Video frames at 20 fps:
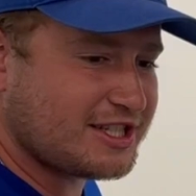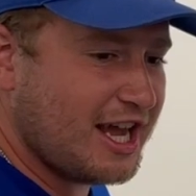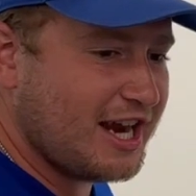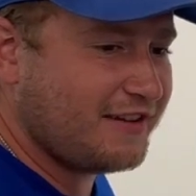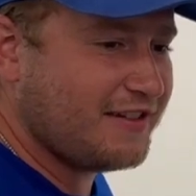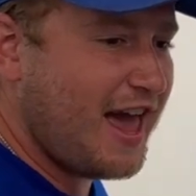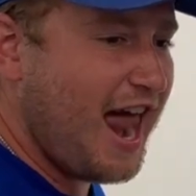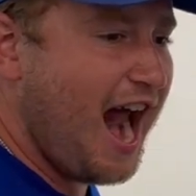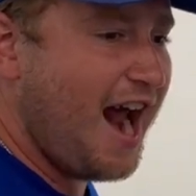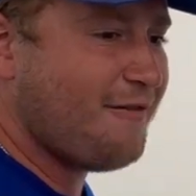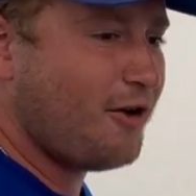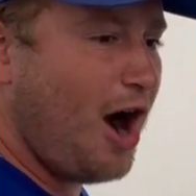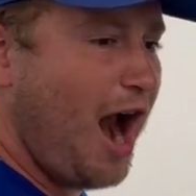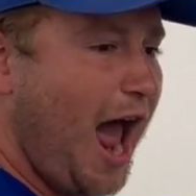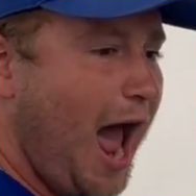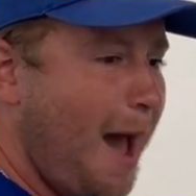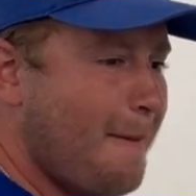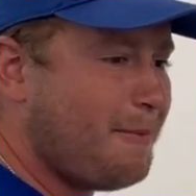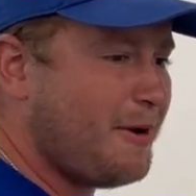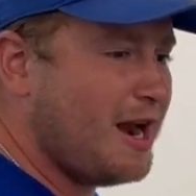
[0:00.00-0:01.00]
thing that ever
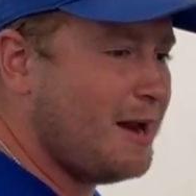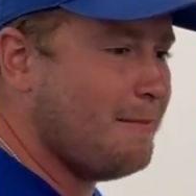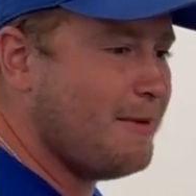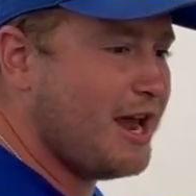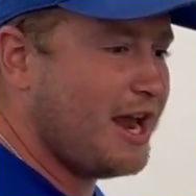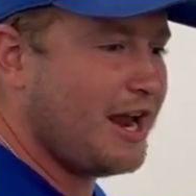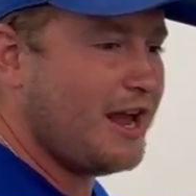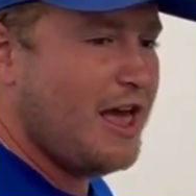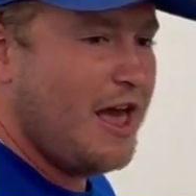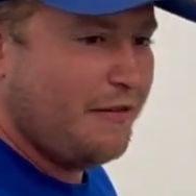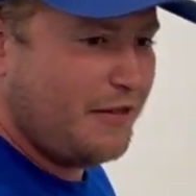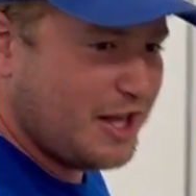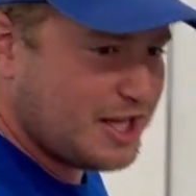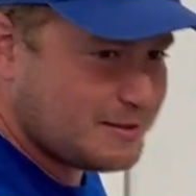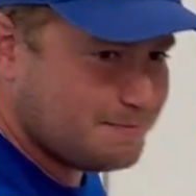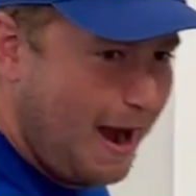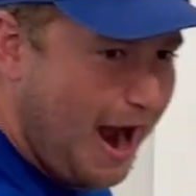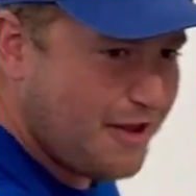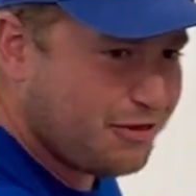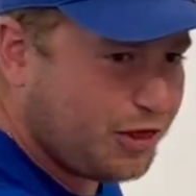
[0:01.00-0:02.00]
happened to me. This is
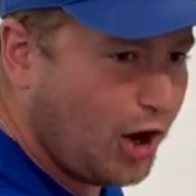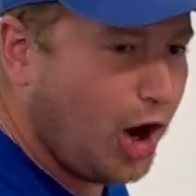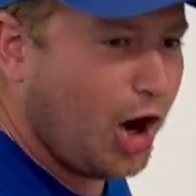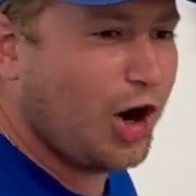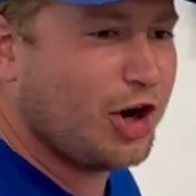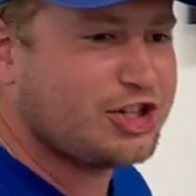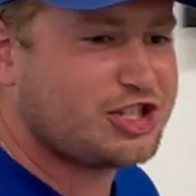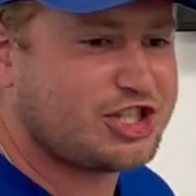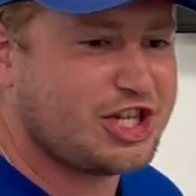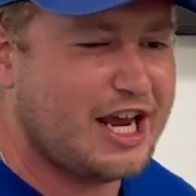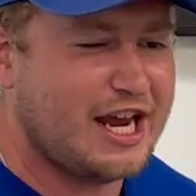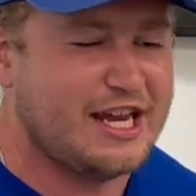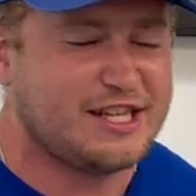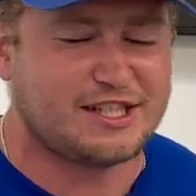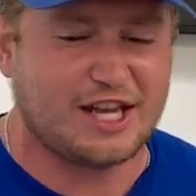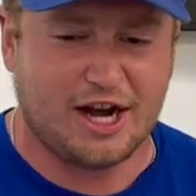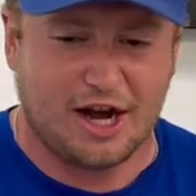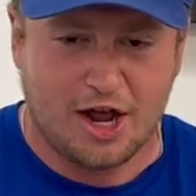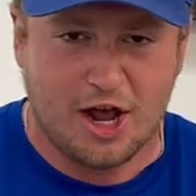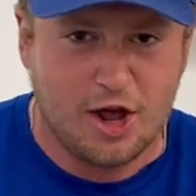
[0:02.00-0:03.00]
my third
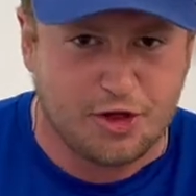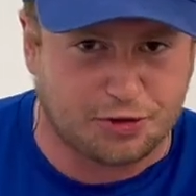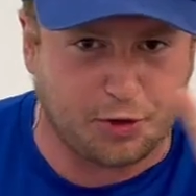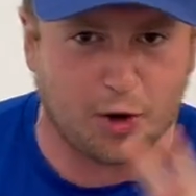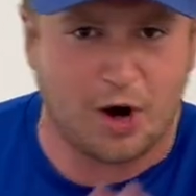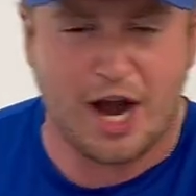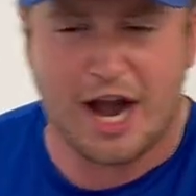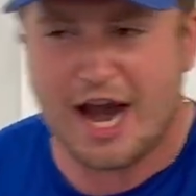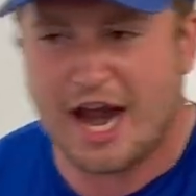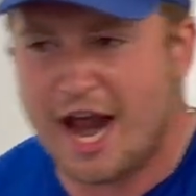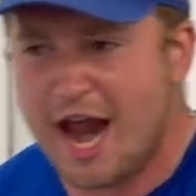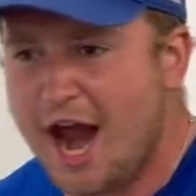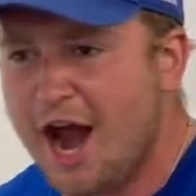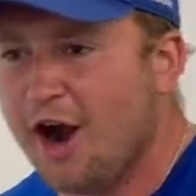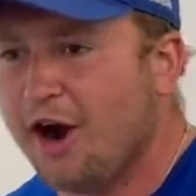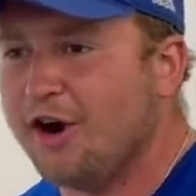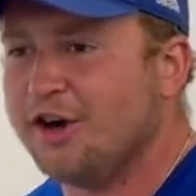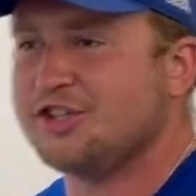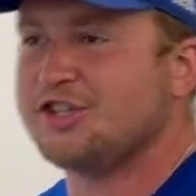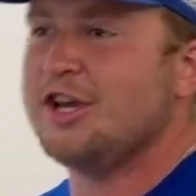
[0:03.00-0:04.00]
season, three
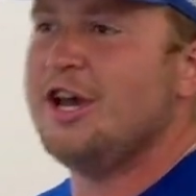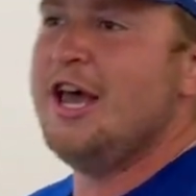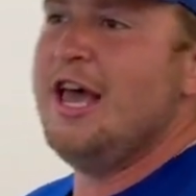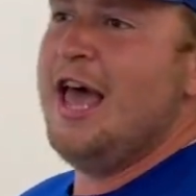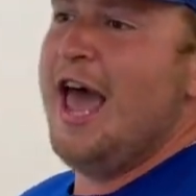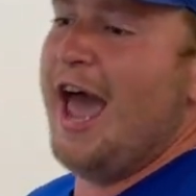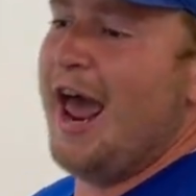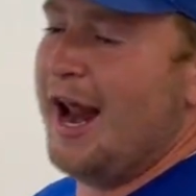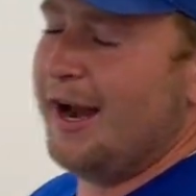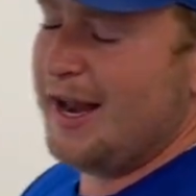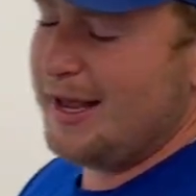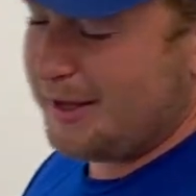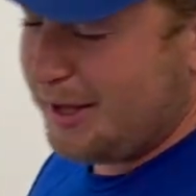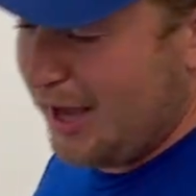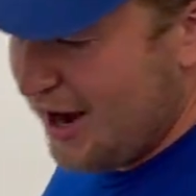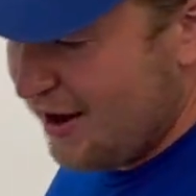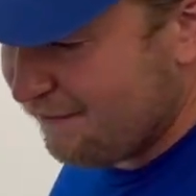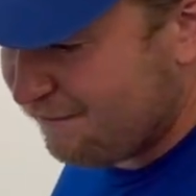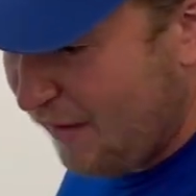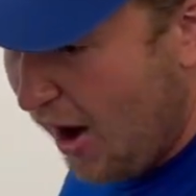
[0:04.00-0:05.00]
years, and
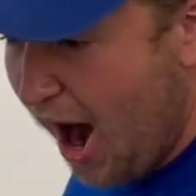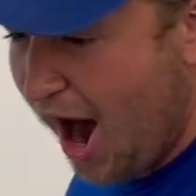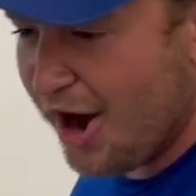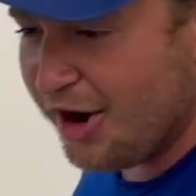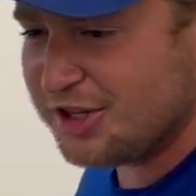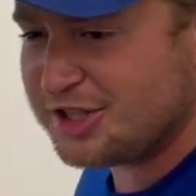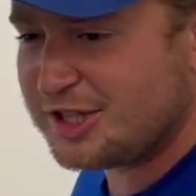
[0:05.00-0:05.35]
getting fired